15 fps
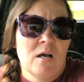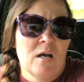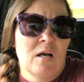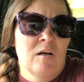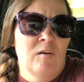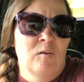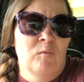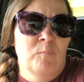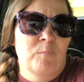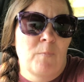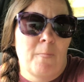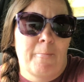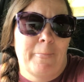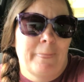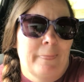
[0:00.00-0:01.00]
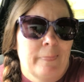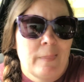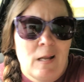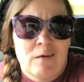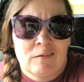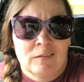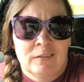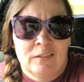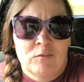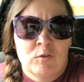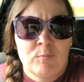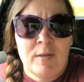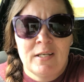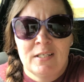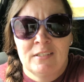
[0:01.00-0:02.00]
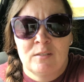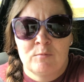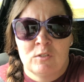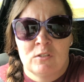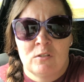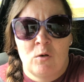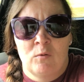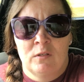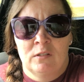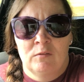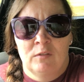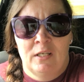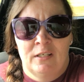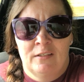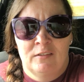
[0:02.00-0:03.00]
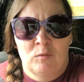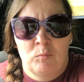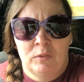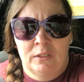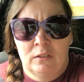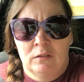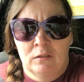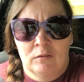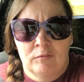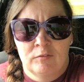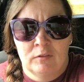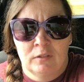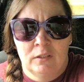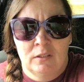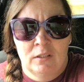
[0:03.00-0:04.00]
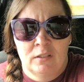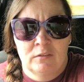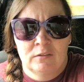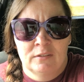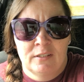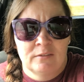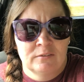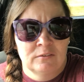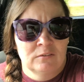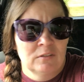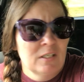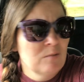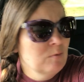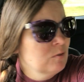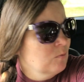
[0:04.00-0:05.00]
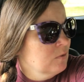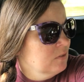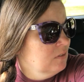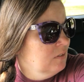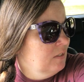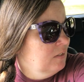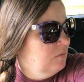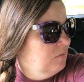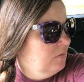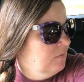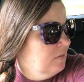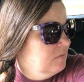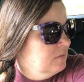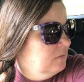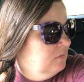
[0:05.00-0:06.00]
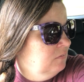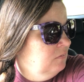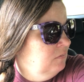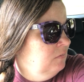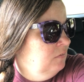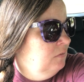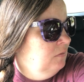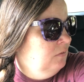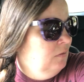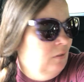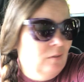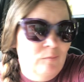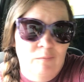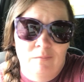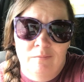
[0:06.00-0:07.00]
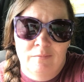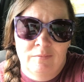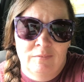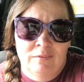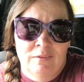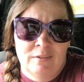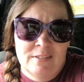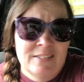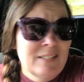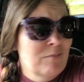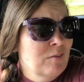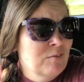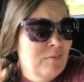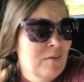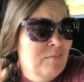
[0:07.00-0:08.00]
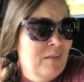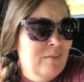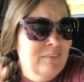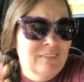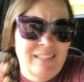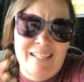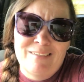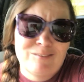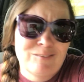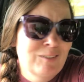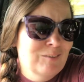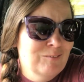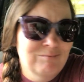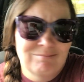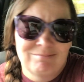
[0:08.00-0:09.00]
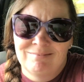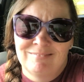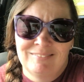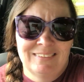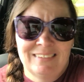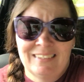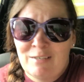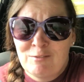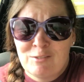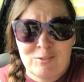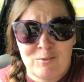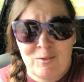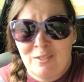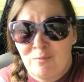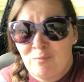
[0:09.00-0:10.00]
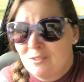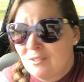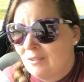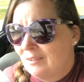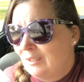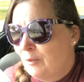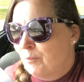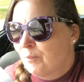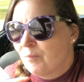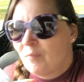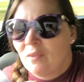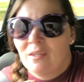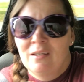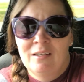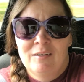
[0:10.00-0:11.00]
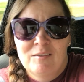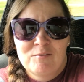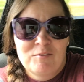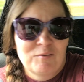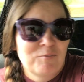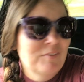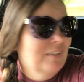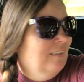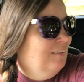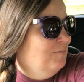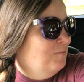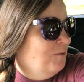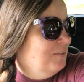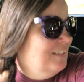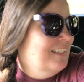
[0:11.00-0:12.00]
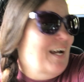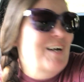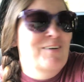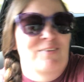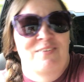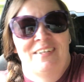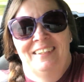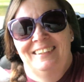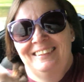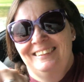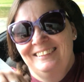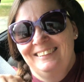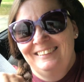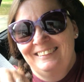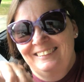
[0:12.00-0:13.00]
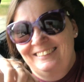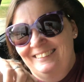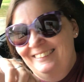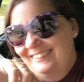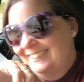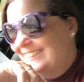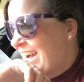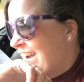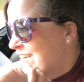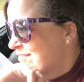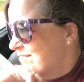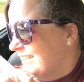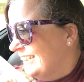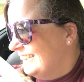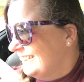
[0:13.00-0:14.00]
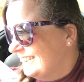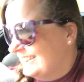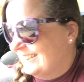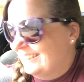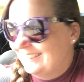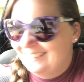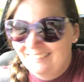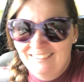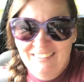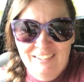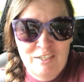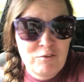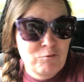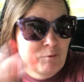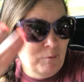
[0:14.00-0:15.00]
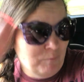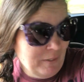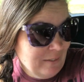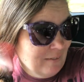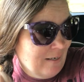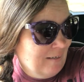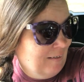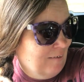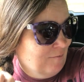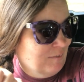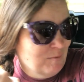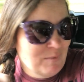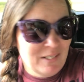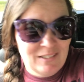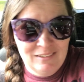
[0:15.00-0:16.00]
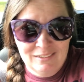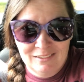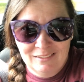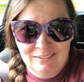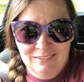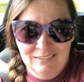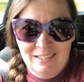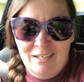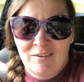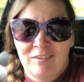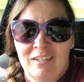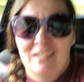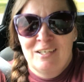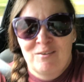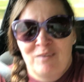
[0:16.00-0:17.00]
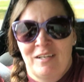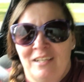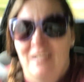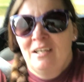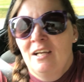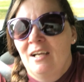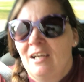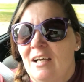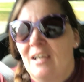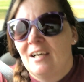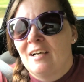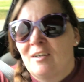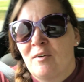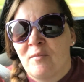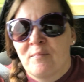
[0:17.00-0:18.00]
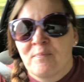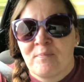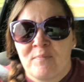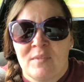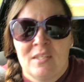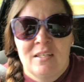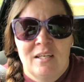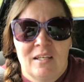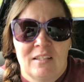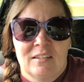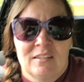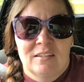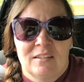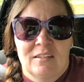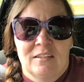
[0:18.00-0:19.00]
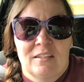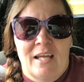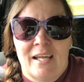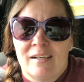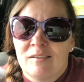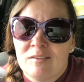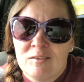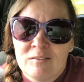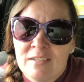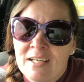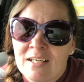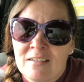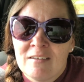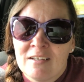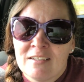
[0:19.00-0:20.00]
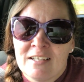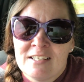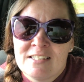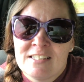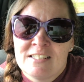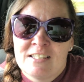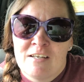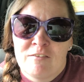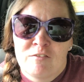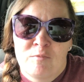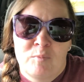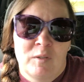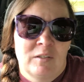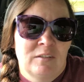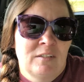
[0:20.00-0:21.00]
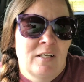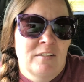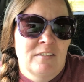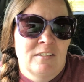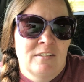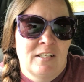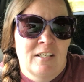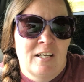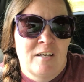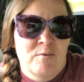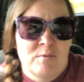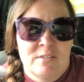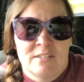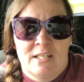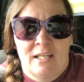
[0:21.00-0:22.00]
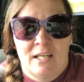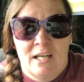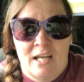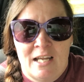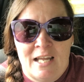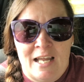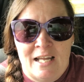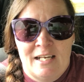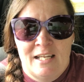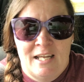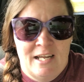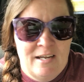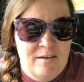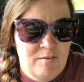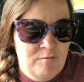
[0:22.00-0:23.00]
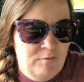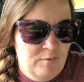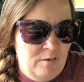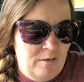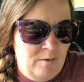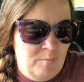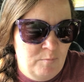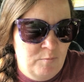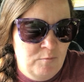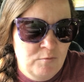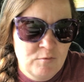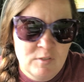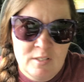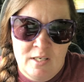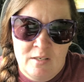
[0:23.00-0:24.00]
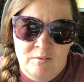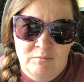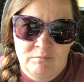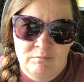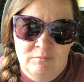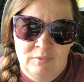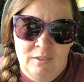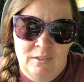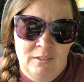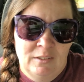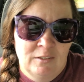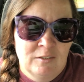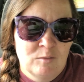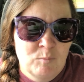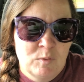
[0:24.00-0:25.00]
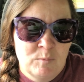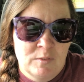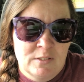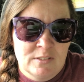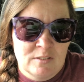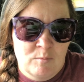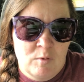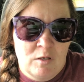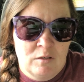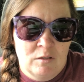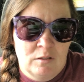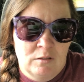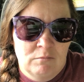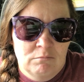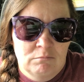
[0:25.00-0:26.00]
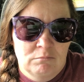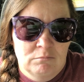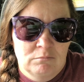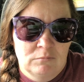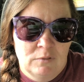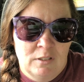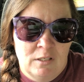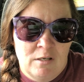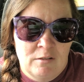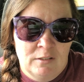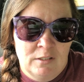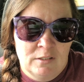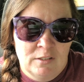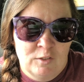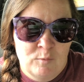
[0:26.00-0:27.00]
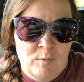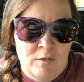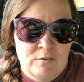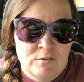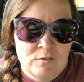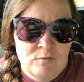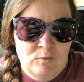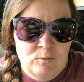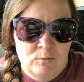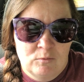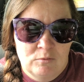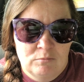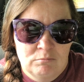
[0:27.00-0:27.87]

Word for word: Um, not really. We might end up just going, getting the blender for like a 100000 or how much was it? 95000 I thought it was 75. 75,000? I don't or maybe know. 60. So I'm just throwing numbers out maybe there. Maybe it's 50, I don't know. 50. 40? 40 stop. 12? stop If we wait long enough, they might clearance it out. Anyway, um, I don't know, they had a lot of nice stuff, but nothing that I was like, I had to have um, for now. Could be because I'm hungry and all I can think about is food.